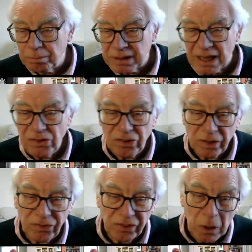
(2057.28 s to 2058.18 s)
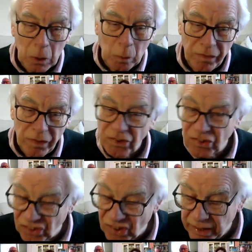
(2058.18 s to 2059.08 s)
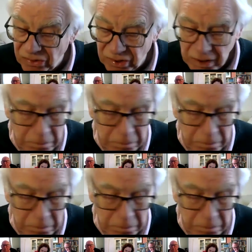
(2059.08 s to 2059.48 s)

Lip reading: plenty of scope for the society